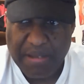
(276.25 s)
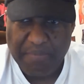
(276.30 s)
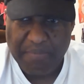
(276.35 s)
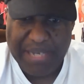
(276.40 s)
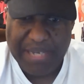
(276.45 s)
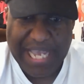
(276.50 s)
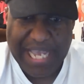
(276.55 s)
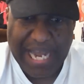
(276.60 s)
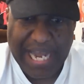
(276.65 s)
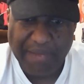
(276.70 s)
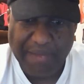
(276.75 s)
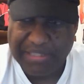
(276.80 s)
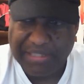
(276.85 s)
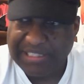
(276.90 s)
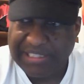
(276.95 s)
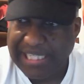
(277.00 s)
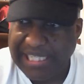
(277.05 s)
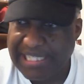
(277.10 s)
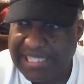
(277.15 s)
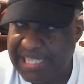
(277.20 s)
But yeah, I would
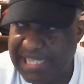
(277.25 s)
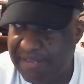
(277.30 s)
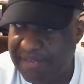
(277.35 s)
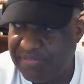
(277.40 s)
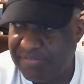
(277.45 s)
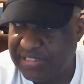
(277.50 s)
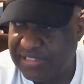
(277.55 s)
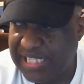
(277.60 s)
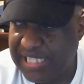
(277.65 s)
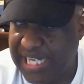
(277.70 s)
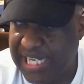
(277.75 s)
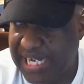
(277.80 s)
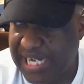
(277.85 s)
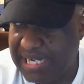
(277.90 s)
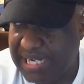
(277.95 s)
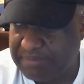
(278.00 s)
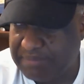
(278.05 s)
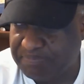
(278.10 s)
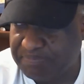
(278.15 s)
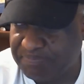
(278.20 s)
say definitely,
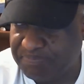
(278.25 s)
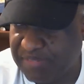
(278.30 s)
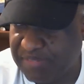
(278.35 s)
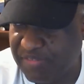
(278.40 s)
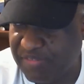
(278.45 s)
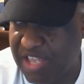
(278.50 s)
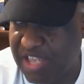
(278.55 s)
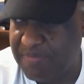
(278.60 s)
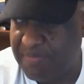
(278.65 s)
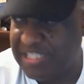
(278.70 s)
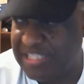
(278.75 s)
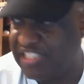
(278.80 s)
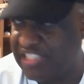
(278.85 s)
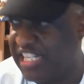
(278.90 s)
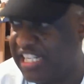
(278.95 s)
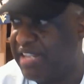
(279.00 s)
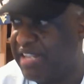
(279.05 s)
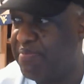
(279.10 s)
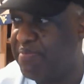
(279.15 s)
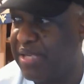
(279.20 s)
if you happen to
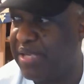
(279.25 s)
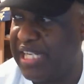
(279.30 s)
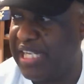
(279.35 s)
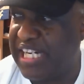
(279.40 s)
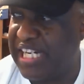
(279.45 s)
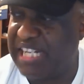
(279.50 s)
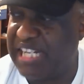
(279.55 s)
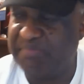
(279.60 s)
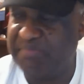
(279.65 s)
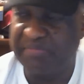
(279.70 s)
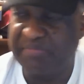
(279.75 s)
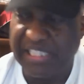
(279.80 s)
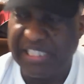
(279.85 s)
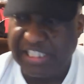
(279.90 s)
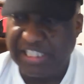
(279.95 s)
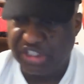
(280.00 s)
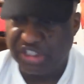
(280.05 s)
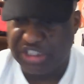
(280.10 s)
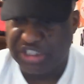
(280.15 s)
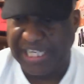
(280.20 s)
see it, pick it up,
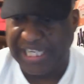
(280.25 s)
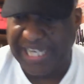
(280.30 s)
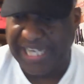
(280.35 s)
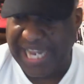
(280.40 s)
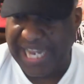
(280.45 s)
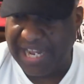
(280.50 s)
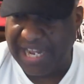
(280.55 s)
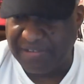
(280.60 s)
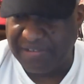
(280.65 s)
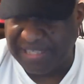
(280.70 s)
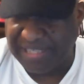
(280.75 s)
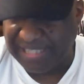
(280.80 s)
check it out.